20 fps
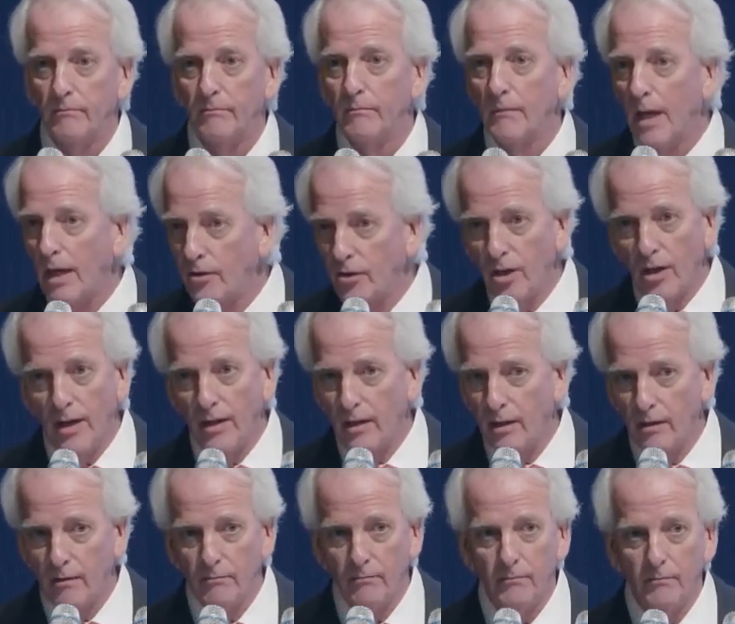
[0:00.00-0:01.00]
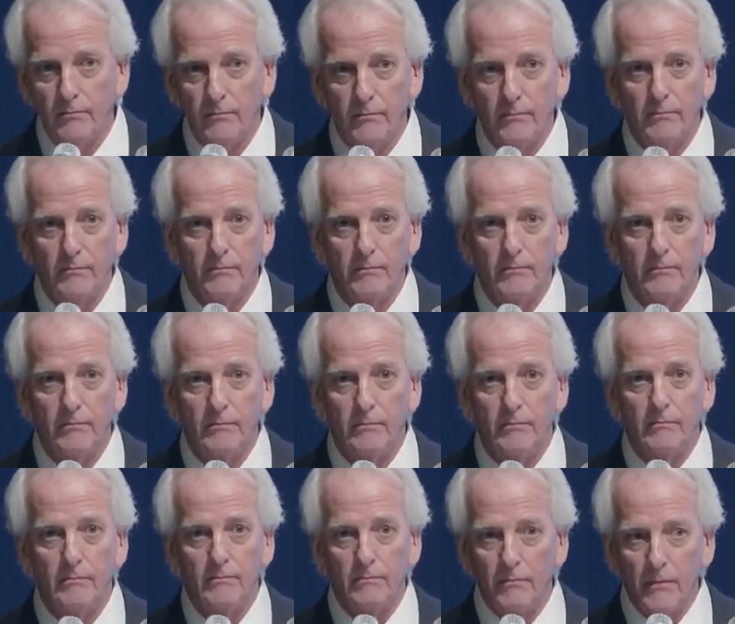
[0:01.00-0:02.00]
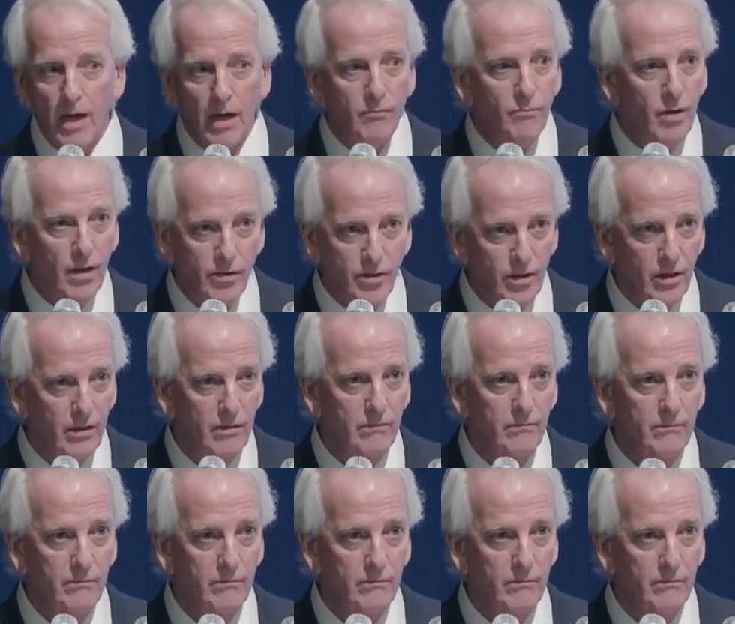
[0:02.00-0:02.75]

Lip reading: Not China, not Russia,